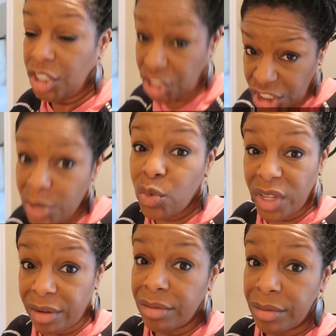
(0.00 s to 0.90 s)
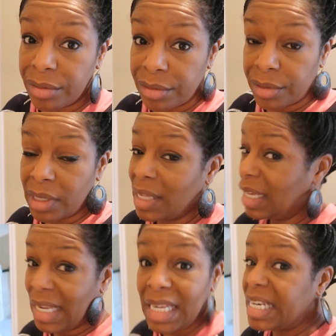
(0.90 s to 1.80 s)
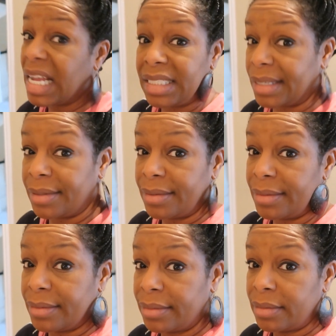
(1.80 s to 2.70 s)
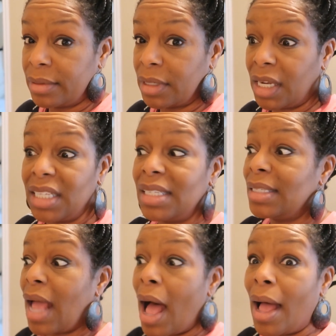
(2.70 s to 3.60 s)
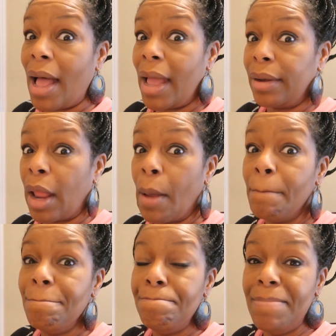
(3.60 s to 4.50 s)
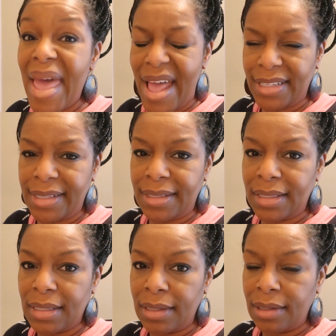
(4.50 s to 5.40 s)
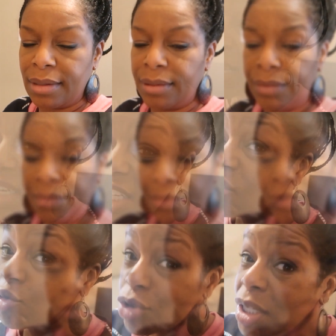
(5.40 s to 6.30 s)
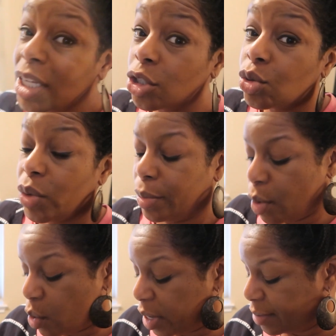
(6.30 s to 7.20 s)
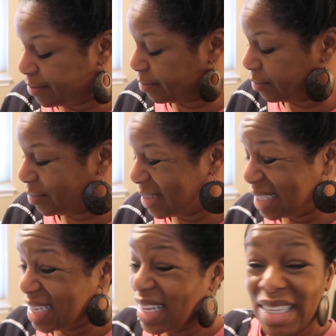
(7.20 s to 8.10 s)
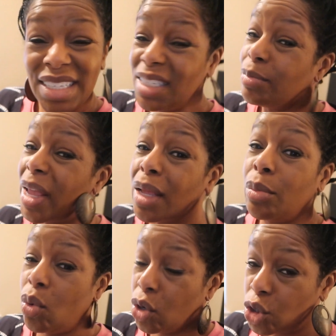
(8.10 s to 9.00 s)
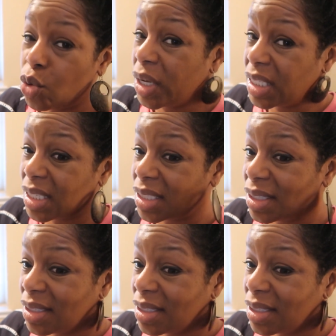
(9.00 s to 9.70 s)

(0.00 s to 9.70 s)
She will. He doesn't. Cause it's a hot mess. Clinton's really a sweet boy. Just making poor choices.